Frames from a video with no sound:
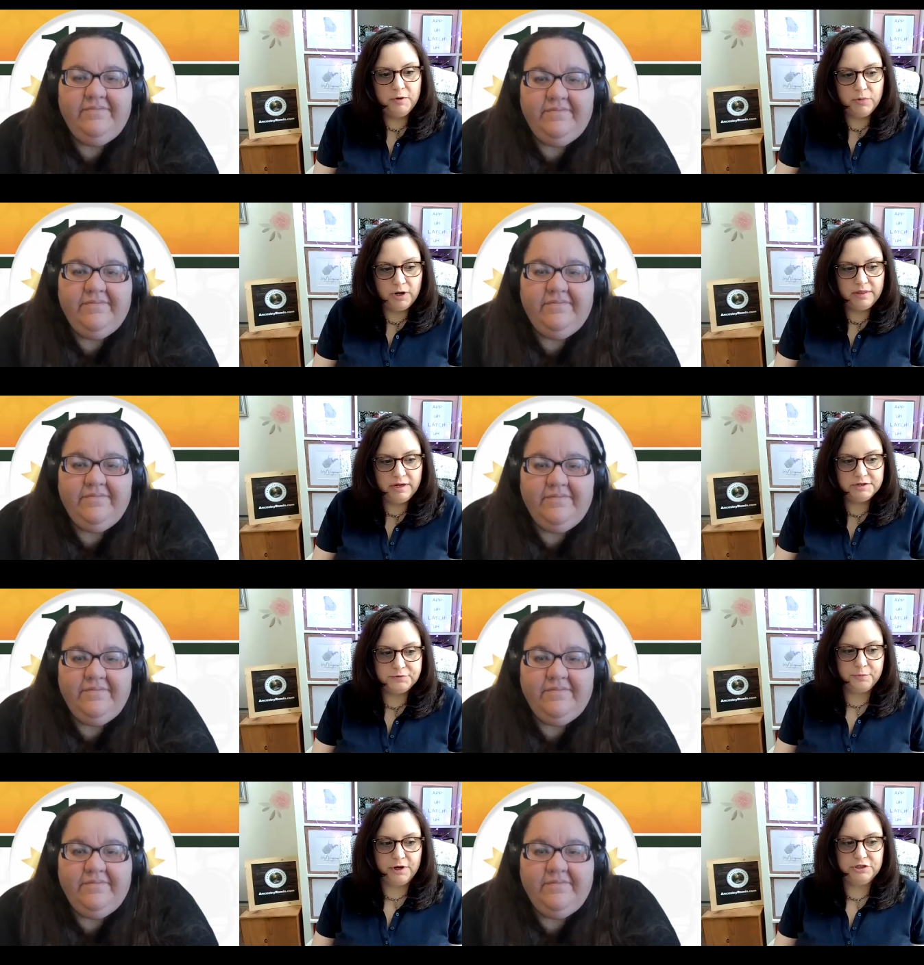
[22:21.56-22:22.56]
Speaker 1: in but i think
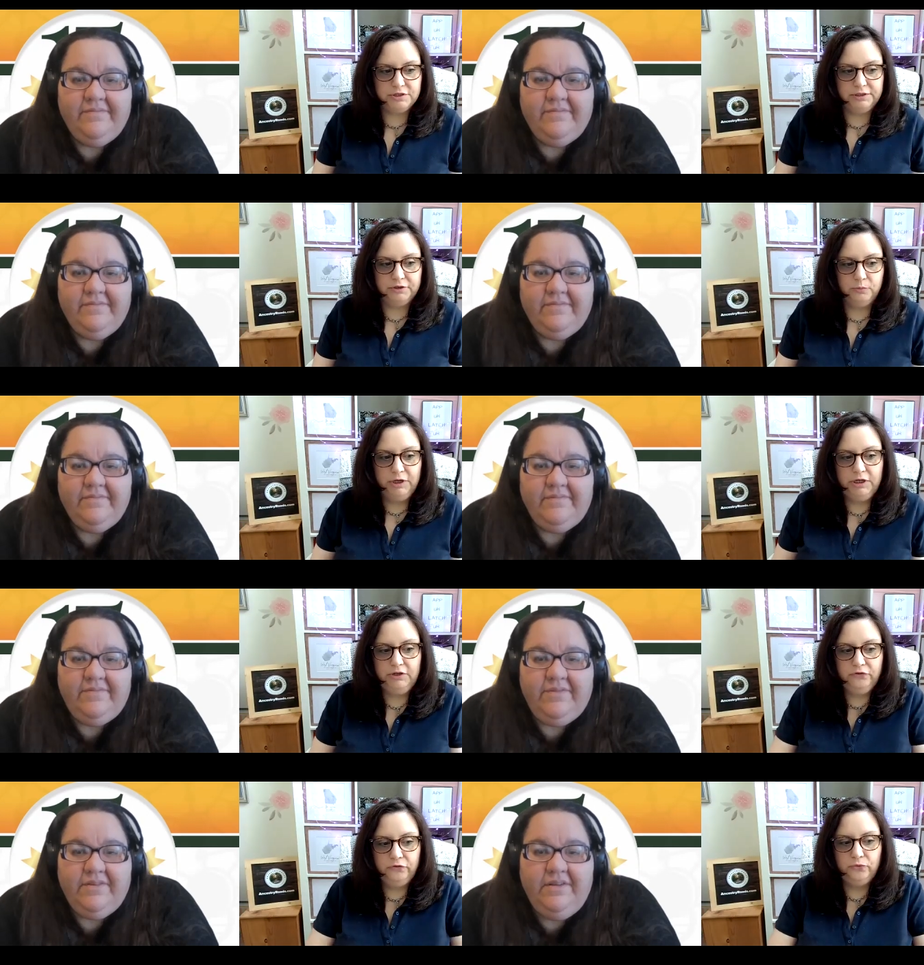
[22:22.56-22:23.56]
as a project leader we
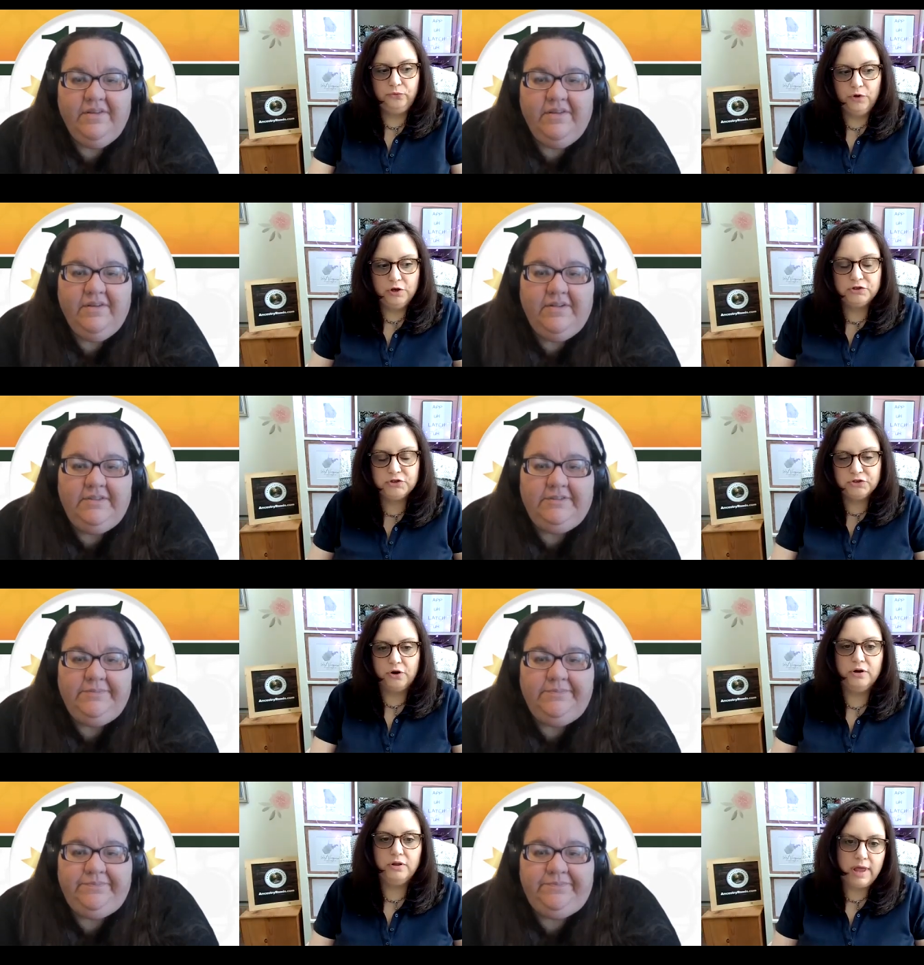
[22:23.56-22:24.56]
need to
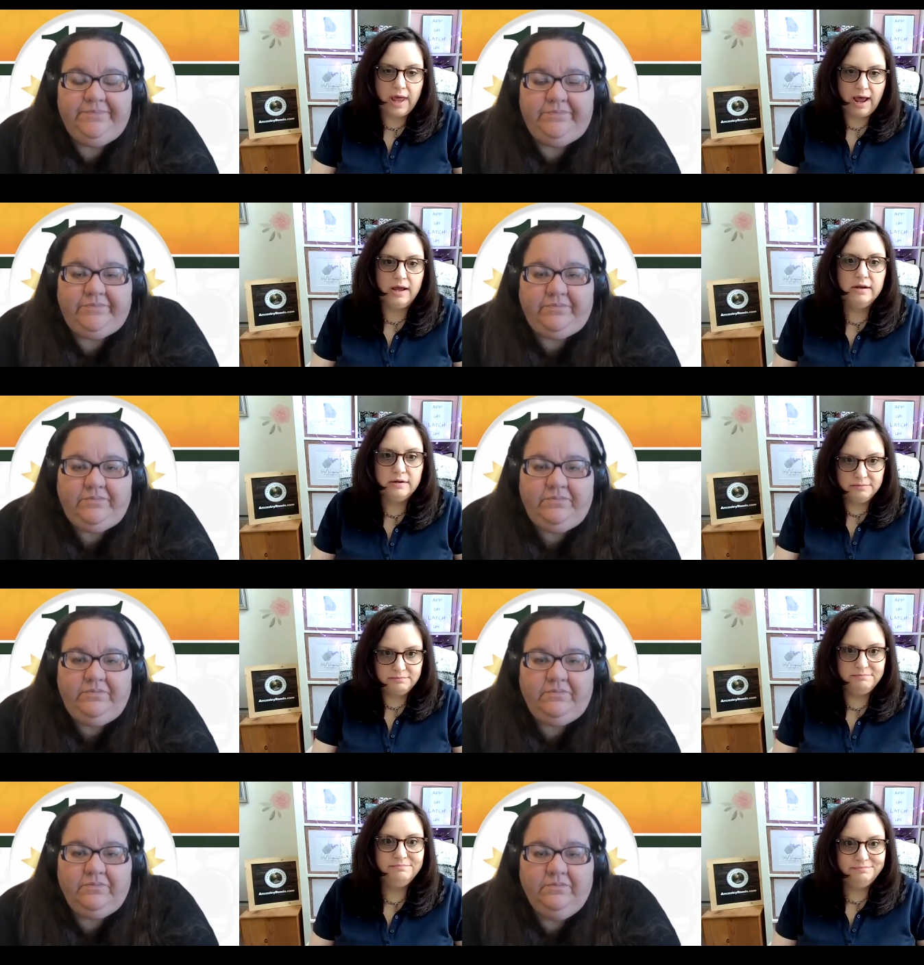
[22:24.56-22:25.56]
start that
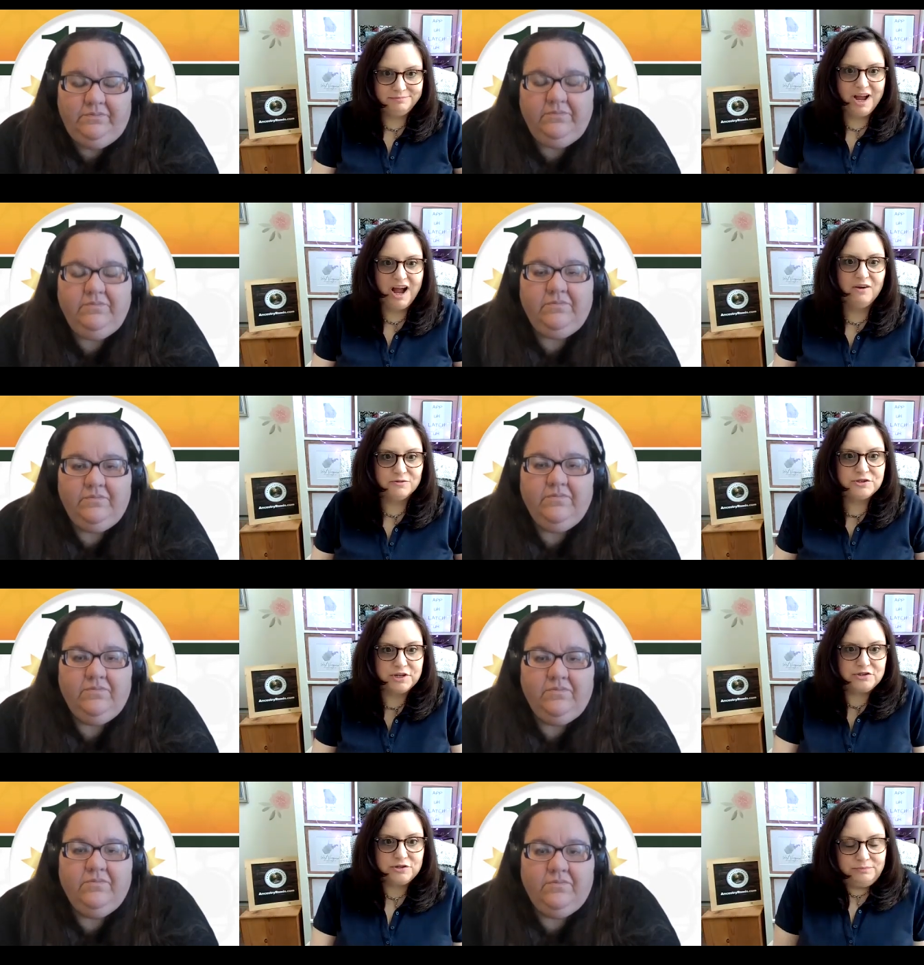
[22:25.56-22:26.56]

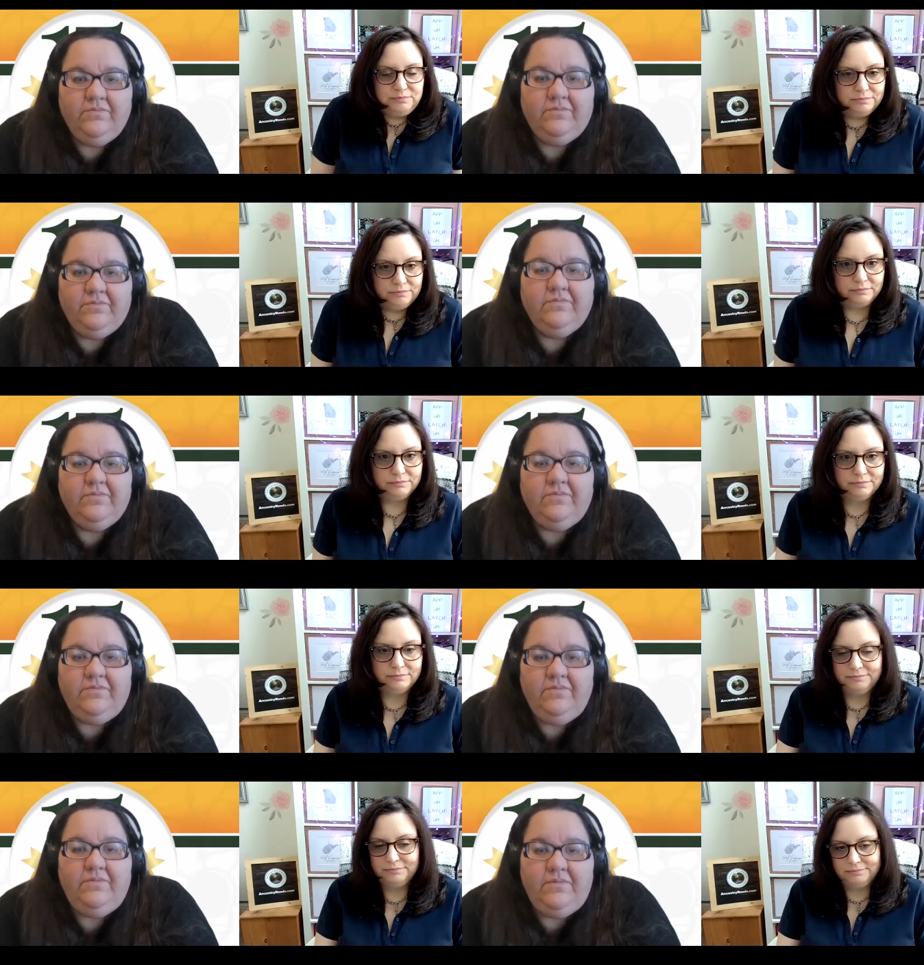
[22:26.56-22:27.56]
conversation
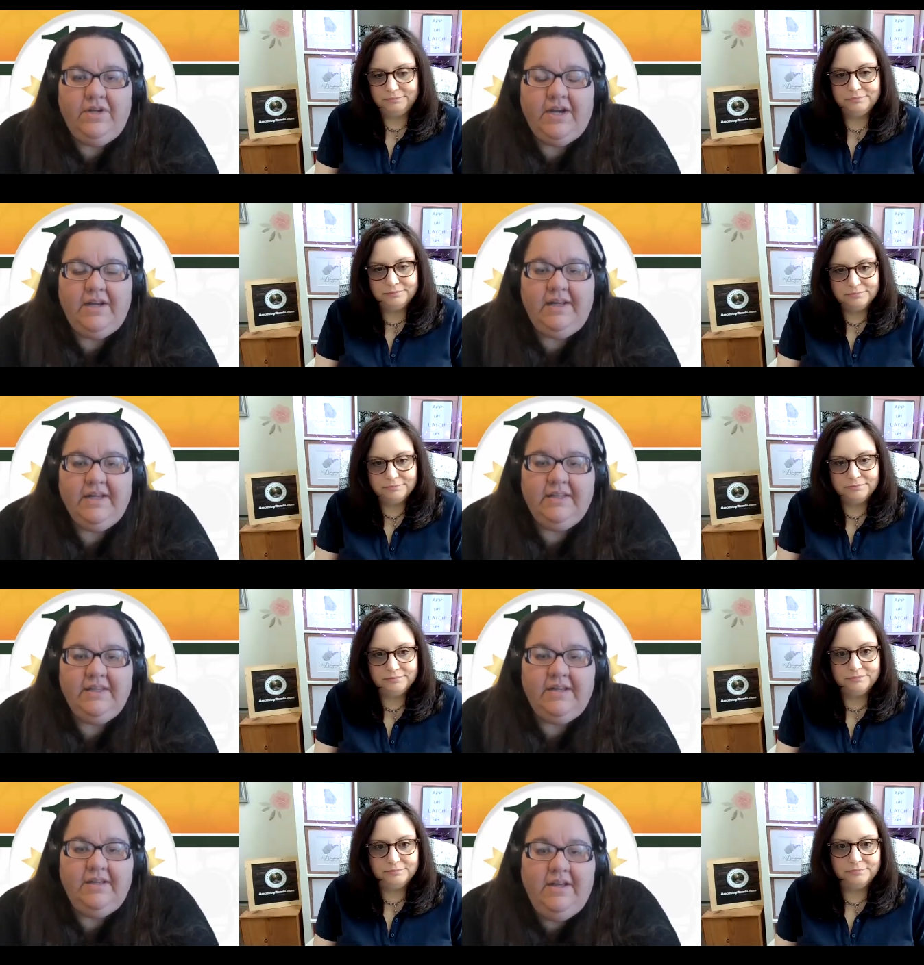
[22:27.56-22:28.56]
Speaker 2: yeah i like
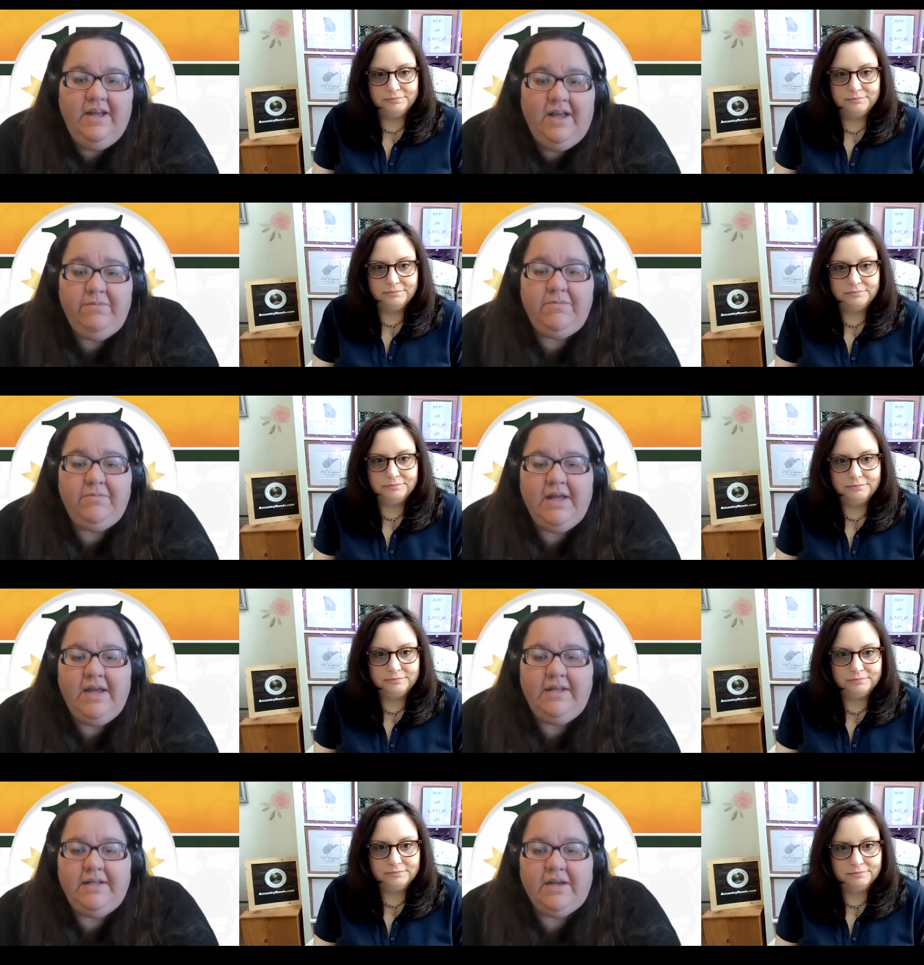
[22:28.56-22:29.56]
that and we rely
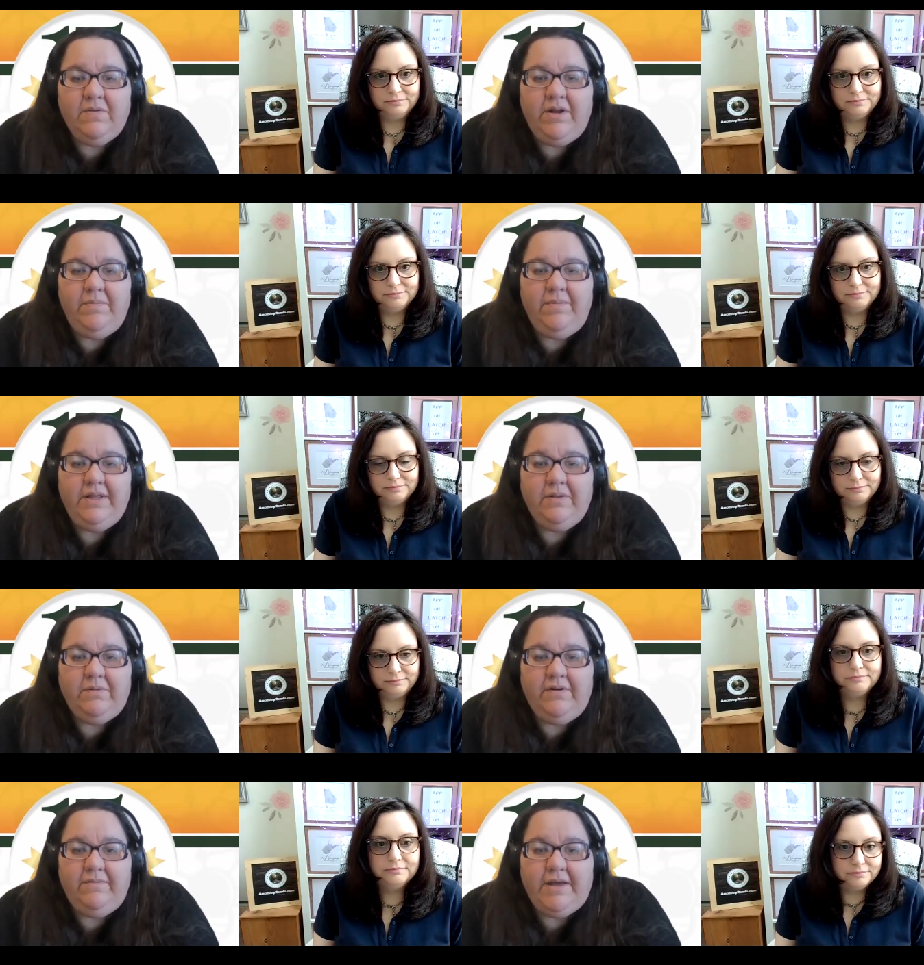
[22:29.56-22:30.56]
on that quite a bit the
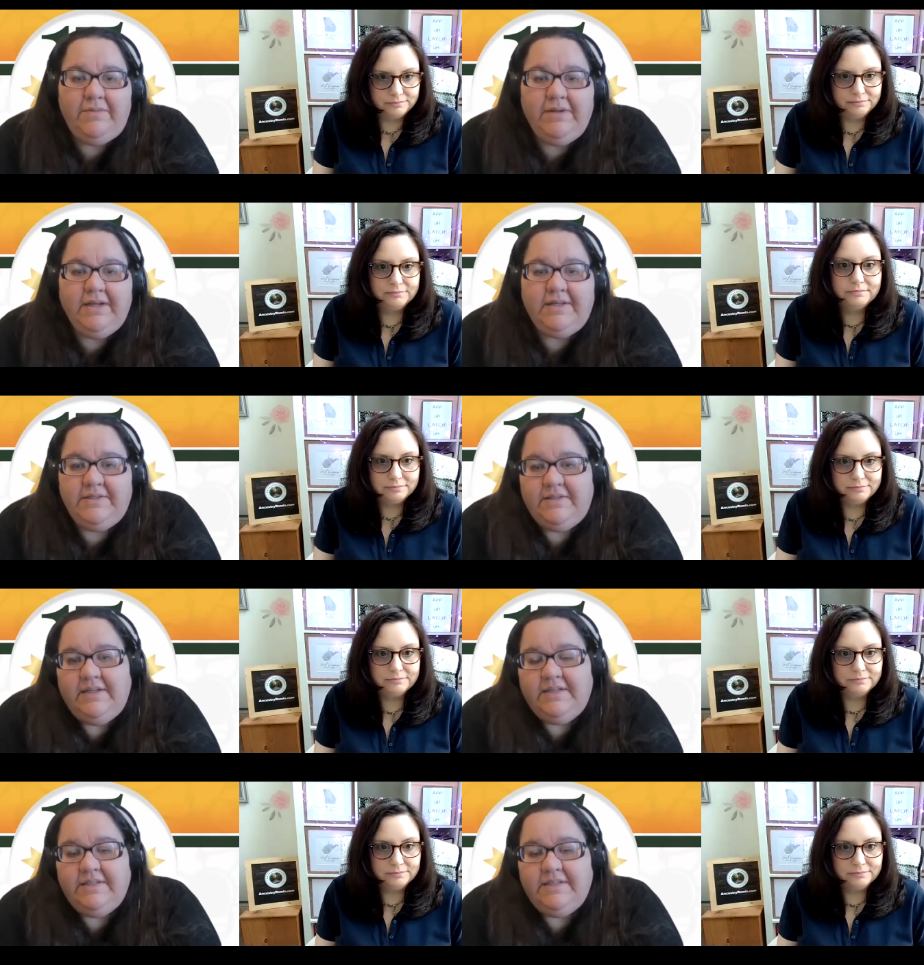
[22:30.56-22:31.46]
word of mouth because it is